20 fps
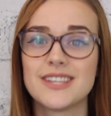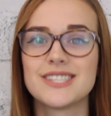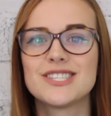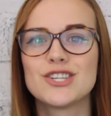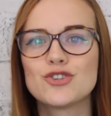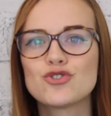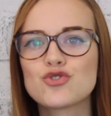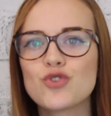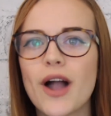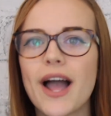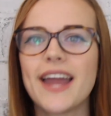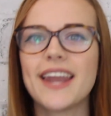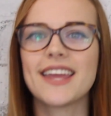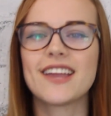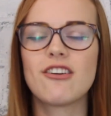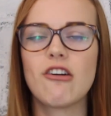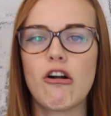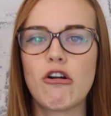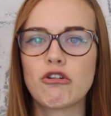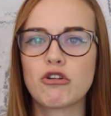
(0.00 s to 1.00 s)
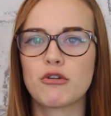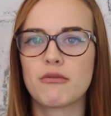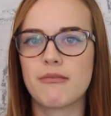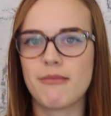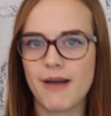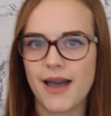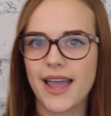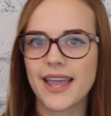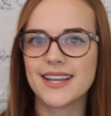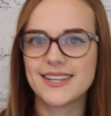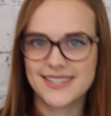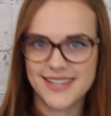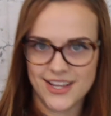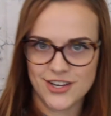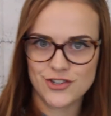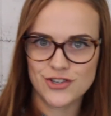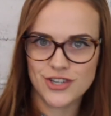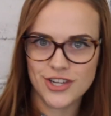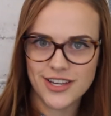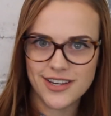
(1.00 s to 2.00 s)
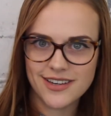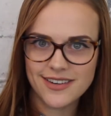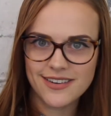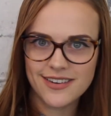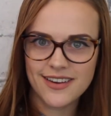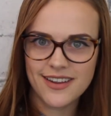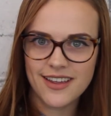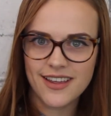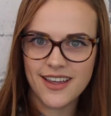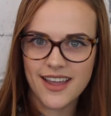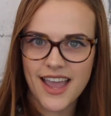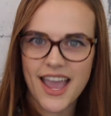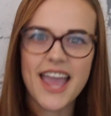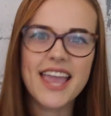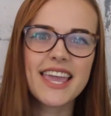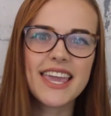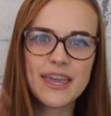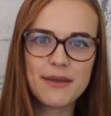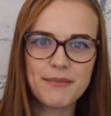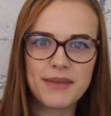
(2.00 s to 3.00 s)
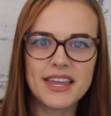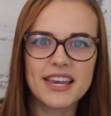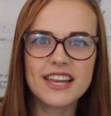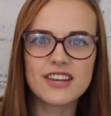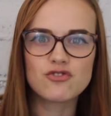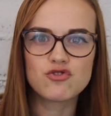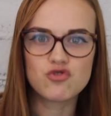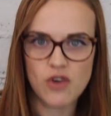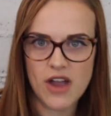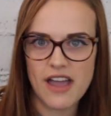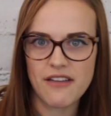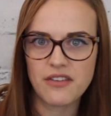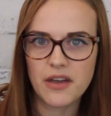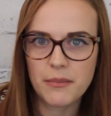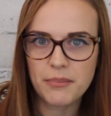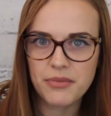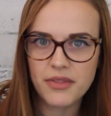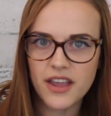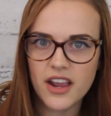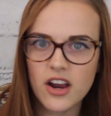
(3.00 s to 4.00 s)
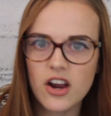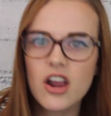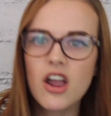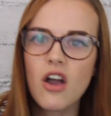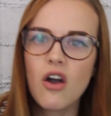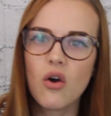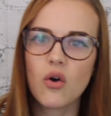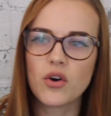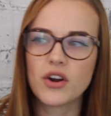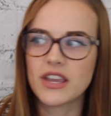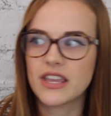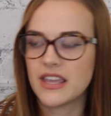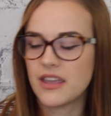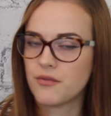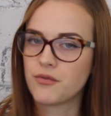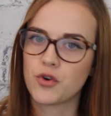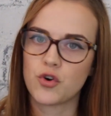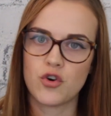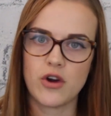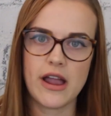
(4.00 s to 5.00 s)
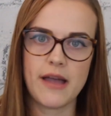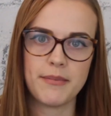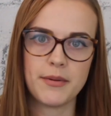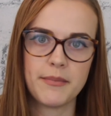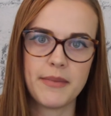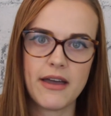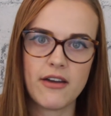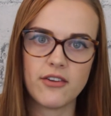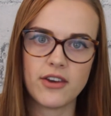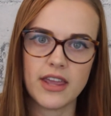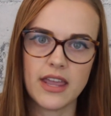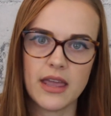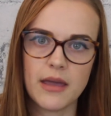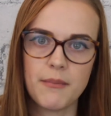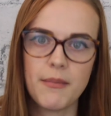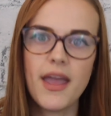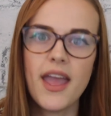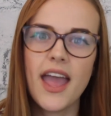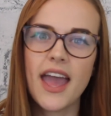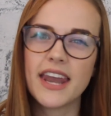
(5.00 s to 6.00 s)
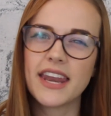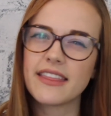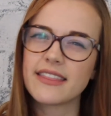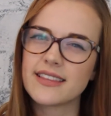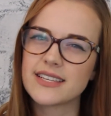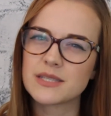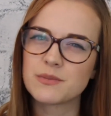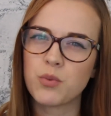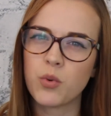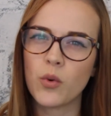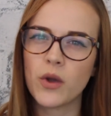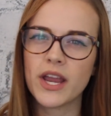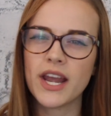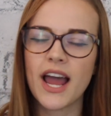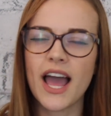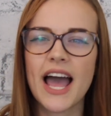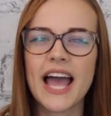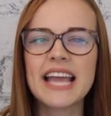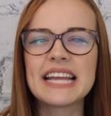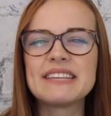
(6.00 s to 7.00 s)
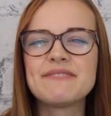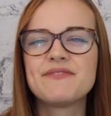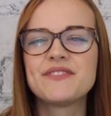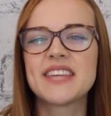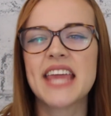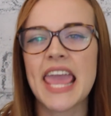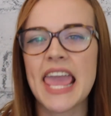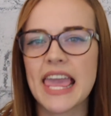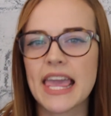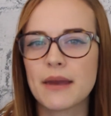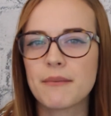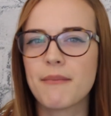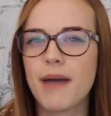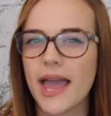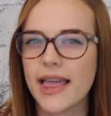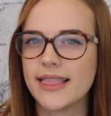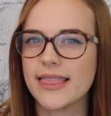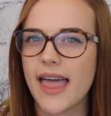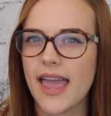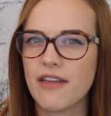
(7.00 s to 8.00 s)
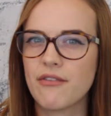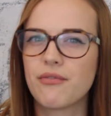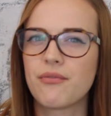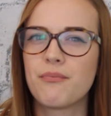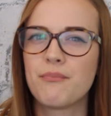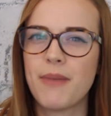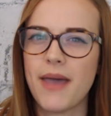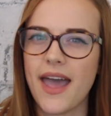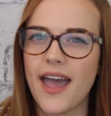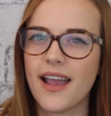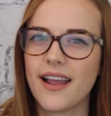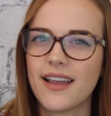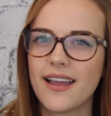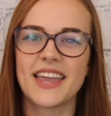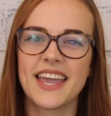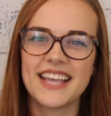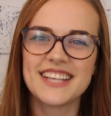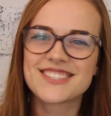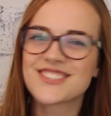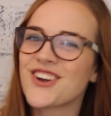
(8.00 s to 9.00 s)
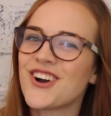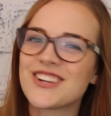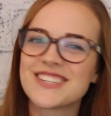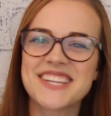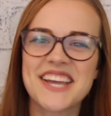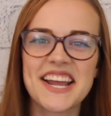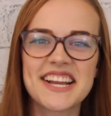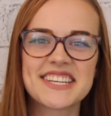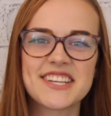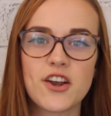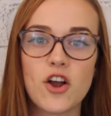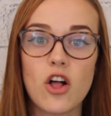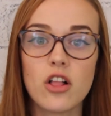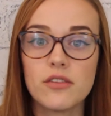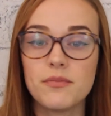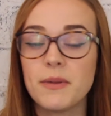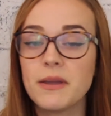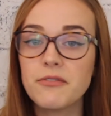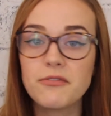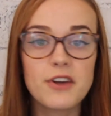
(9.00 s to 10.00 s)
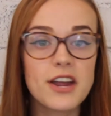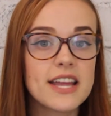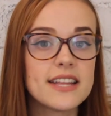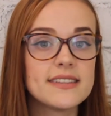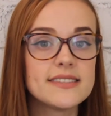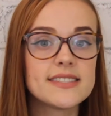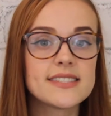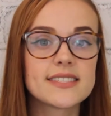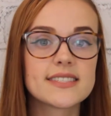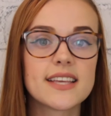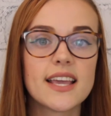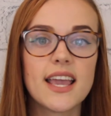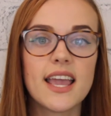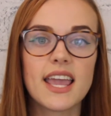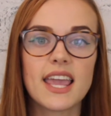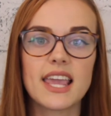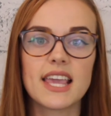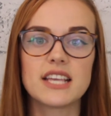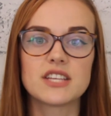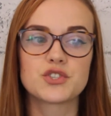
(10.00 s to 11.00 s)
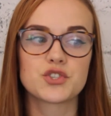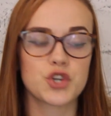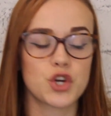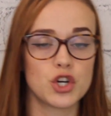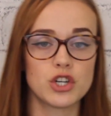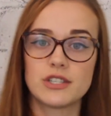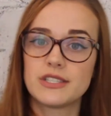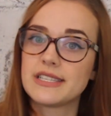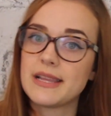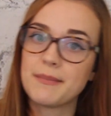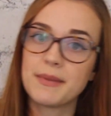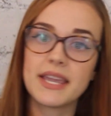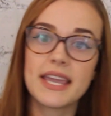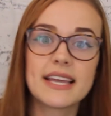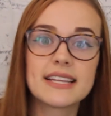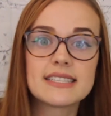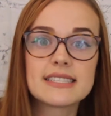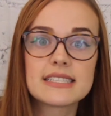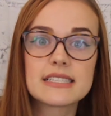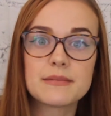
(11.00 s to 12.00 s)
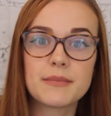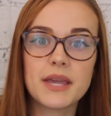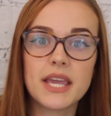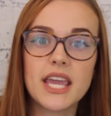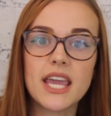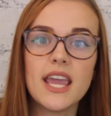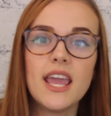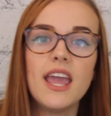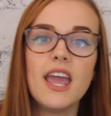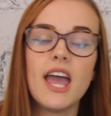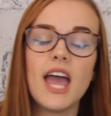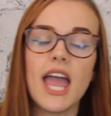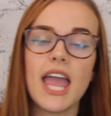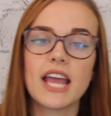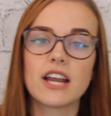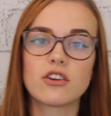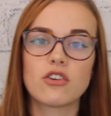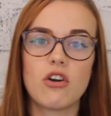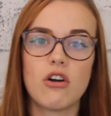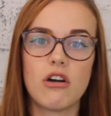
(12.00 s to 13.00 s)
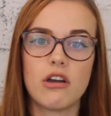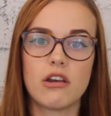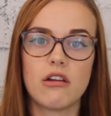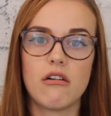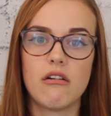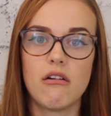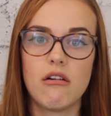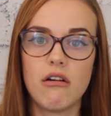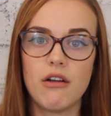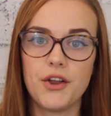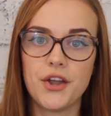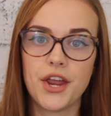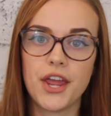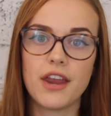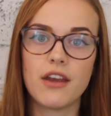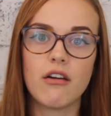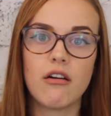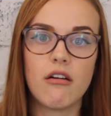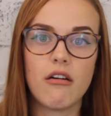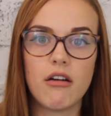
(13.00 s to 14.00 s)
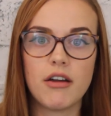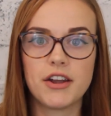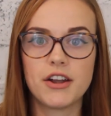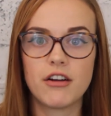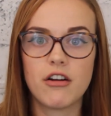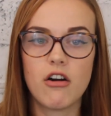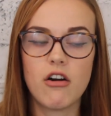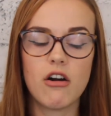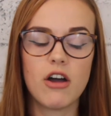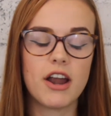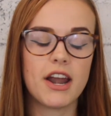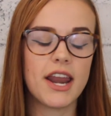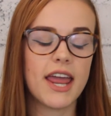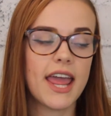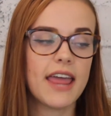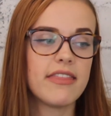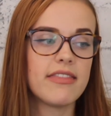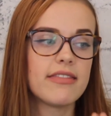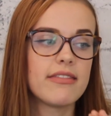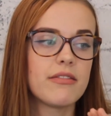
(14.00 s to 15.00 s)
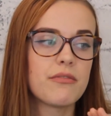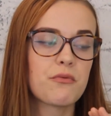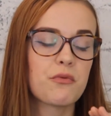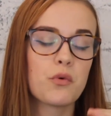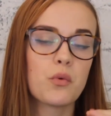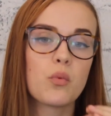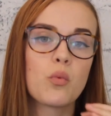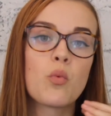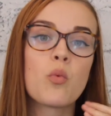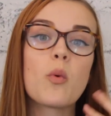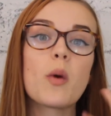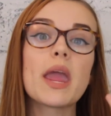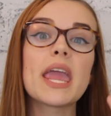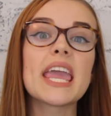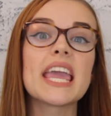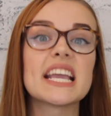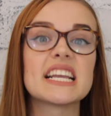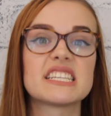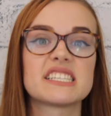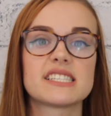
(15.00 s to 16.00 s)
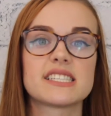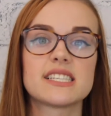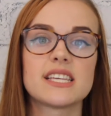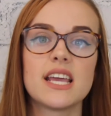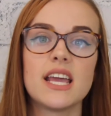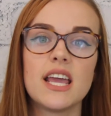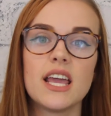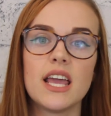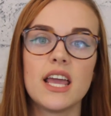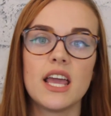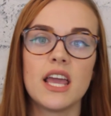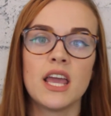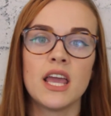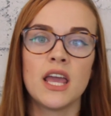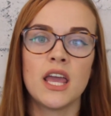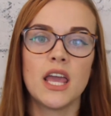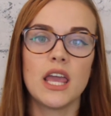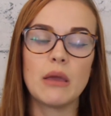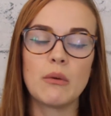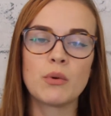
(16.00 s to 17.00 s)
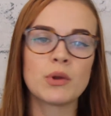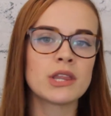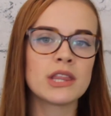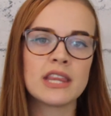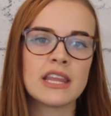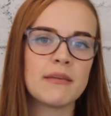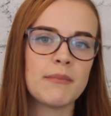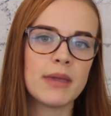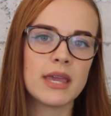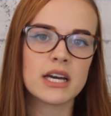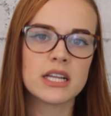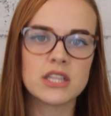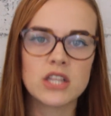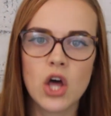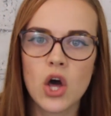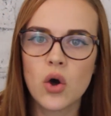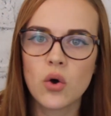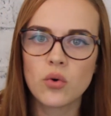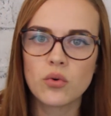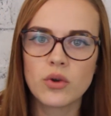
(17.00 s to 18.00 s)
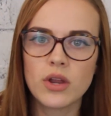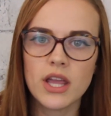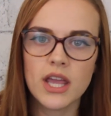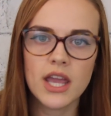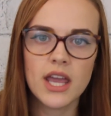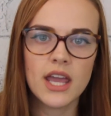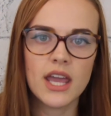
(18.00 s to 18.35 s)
to try to garner my attention and get me to drive up there or give a crap about him. And at this point, I'd taken my life back. He's contacted all of my friends, he's turned some against me, and gone on and on and on. And for weeks, he wouldn't leave me alone.